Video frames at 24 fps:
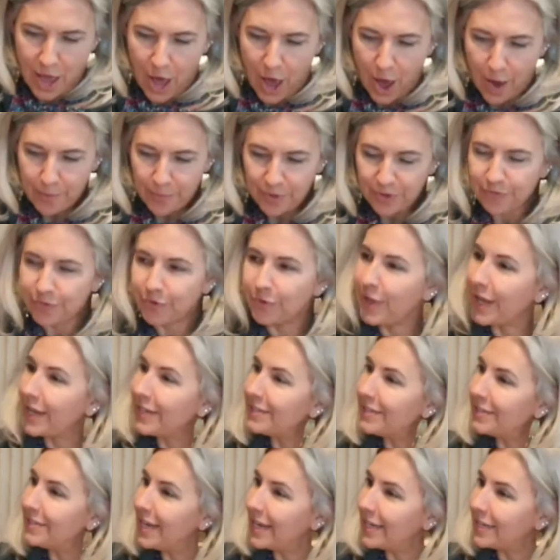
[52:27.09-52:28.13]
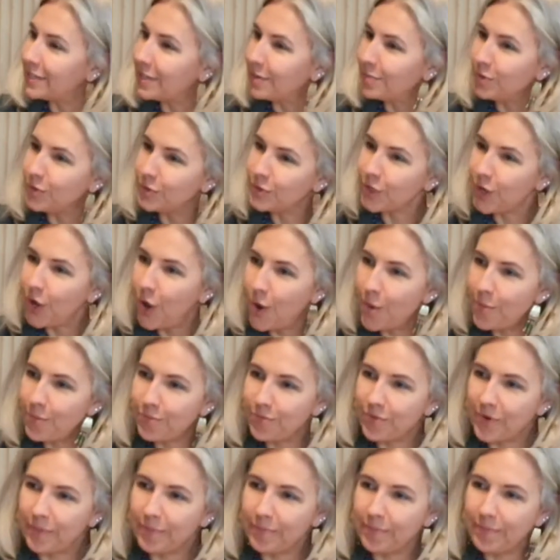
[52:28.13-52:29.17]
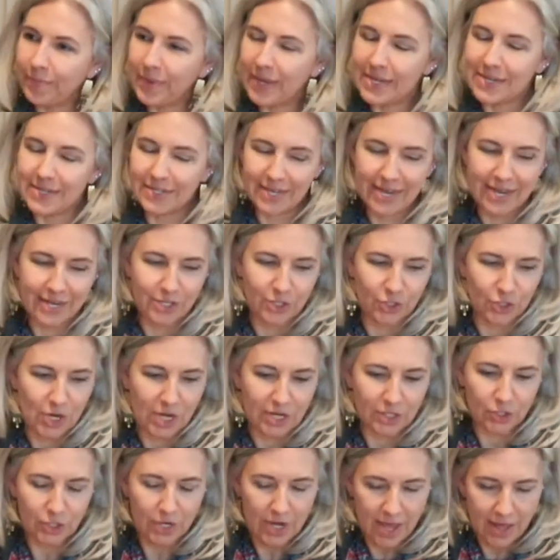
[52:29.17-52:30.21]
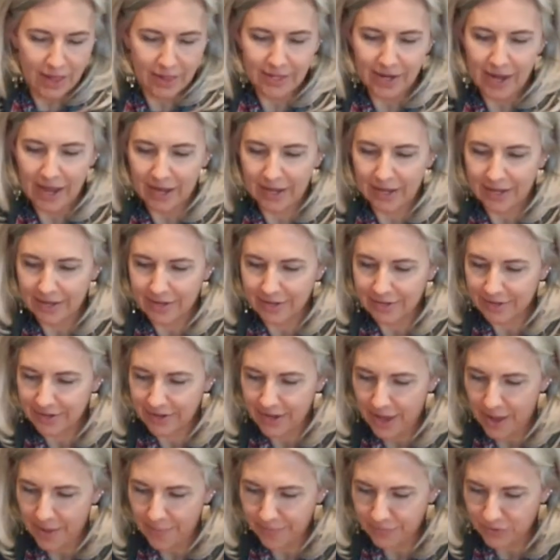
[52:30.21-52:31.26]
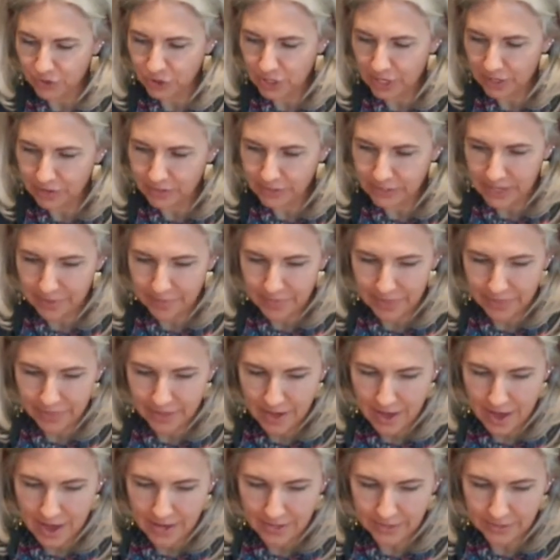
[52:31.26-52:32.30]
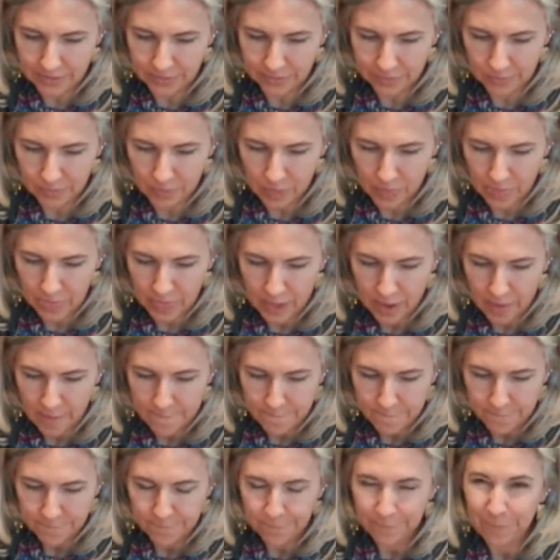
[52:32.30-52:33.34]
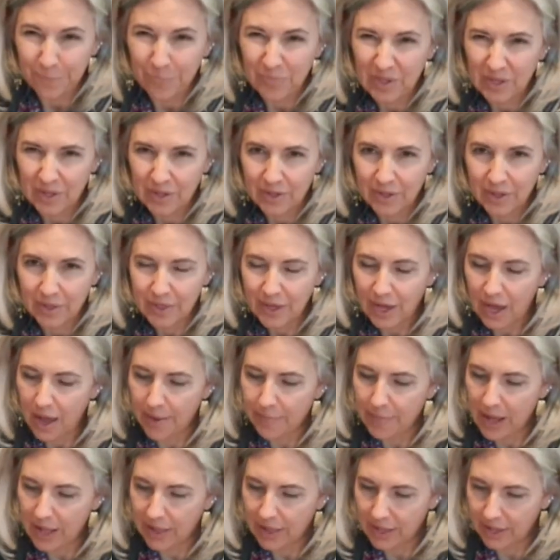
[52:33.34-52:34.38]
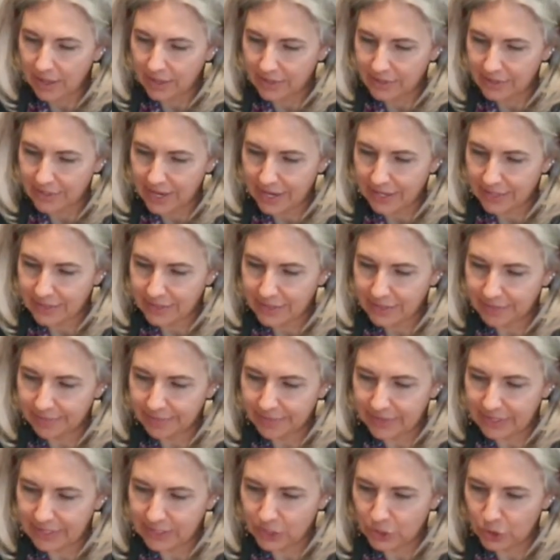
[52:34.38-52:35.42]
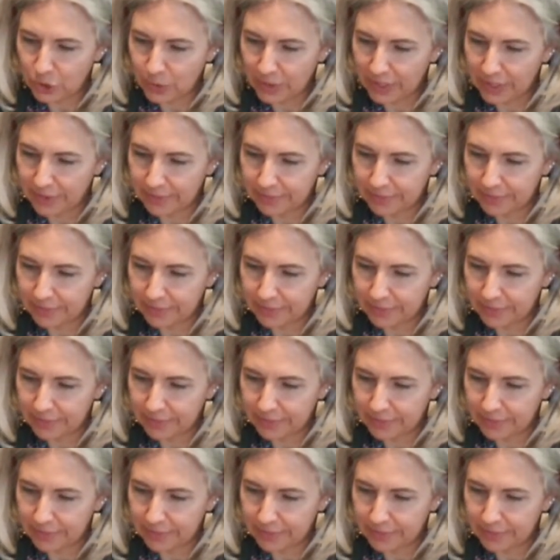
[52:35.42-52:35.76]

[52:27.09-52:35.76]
But if you'd like to take some music home from me and Dan and Josh and Ellen, I can share some at the end. I think Hamalach is next. Let's do it.